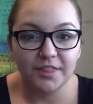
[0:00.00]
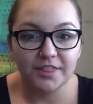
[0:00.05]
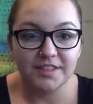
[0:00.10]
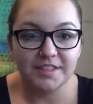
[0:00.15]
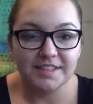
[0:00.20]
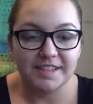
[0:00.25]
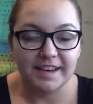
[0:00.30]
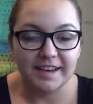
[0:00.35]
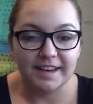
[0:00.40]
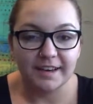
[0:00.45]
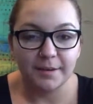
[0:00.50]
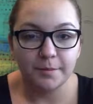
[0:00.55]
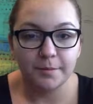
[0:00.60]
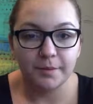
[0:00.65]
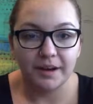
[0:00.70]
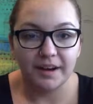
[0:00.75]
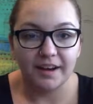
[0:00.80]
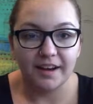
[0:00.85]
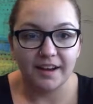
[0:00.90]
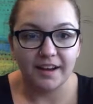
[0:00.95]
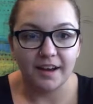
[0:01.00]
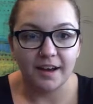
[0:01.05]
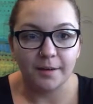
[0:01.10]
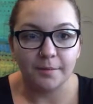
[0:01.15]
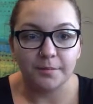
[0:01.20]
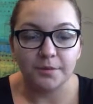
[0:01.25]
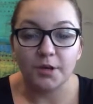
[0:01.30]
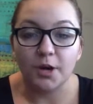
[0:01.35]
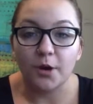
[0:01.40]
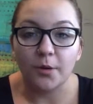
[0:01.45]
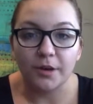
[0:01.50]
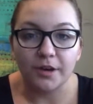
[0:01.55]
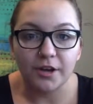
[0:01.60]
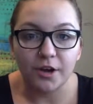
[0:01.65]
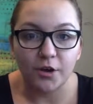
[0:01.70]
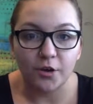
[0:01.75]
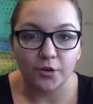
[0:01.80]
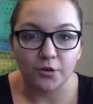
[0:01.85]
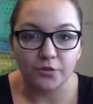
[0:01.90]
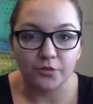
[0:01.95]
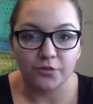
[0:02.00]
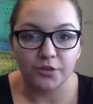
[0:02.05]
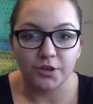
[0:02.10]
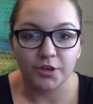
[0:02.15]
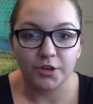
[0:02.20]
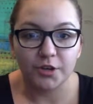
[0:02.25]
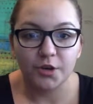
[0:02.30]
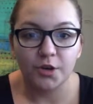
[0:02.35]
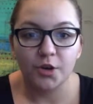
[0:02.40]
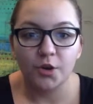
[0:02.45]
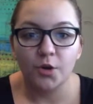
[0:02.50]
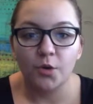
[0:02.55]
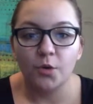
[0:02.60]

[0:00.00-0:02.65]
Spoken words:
the day by going over